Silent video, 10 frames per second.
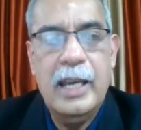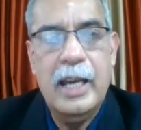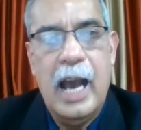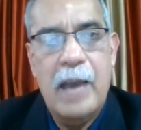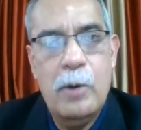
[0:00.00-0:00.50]

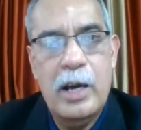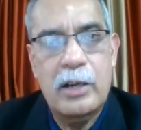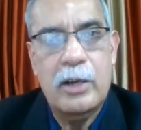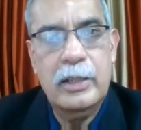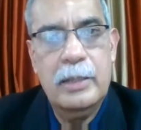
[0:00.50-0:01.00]
I work
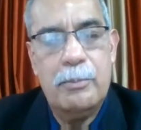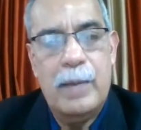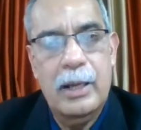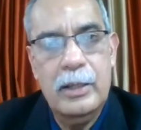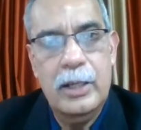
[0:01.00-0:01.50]
on the
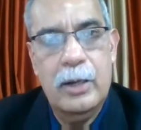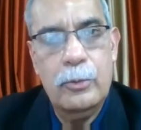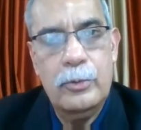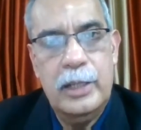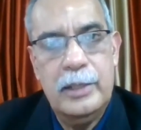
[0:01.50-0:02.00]

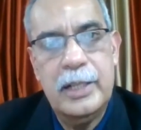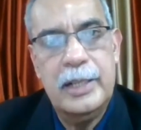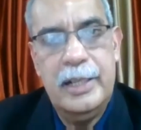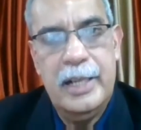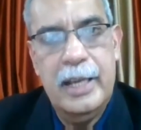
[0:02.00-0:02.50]

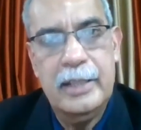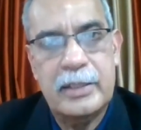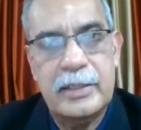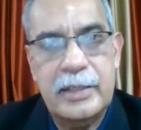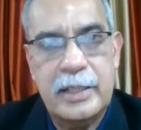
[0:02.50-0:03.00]
30 days,
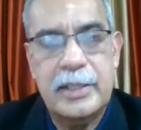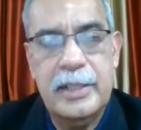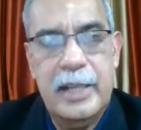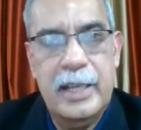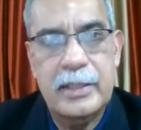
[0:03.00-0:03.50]
60
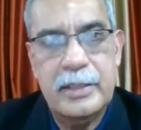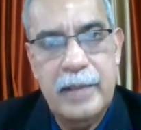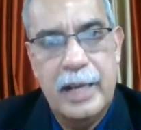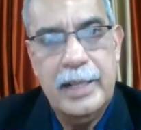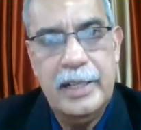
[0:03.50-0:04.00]
days,
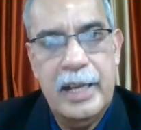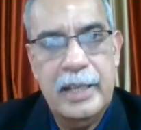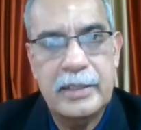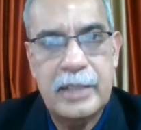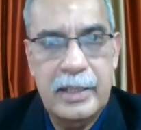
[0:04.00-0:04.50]
90 days,